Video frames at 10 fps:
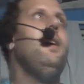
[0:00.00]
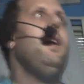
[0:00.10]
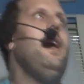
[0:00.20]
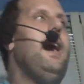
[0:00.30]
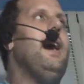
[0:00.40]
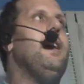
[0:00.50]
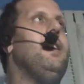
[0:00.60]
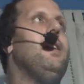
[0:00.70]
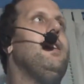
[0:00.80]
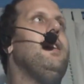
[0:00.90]
And
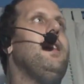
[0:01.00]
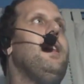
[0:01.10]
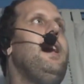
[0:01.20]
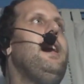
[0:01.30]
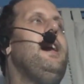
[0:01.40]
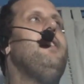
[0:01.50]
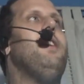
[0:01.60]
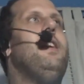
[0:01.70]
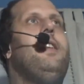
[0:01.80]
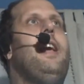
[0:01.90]
the thing is, it
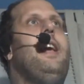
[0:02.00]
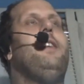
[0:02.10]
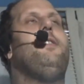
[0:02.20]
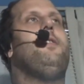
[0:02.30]
takes